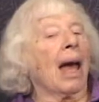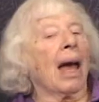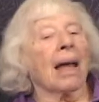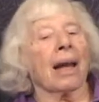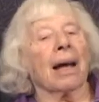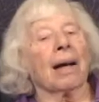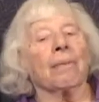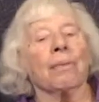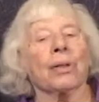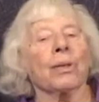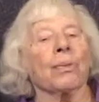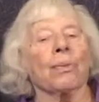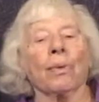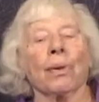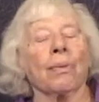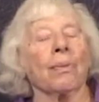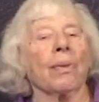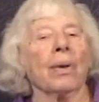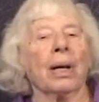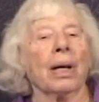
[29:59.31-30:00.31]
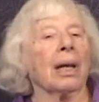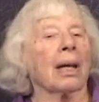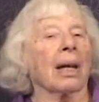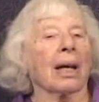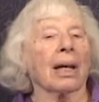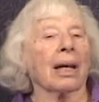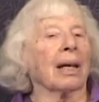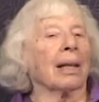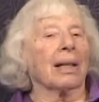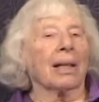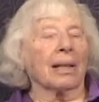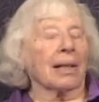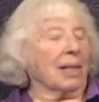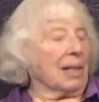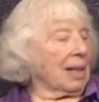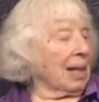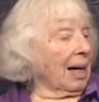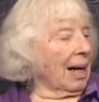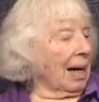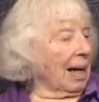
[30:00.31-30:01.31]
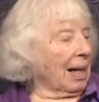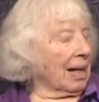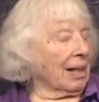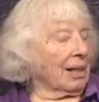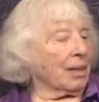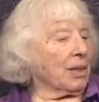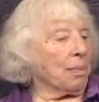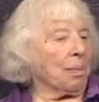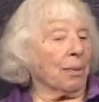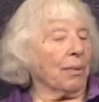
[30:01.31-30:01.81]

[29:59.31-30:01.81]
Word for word: And I was rereading those articles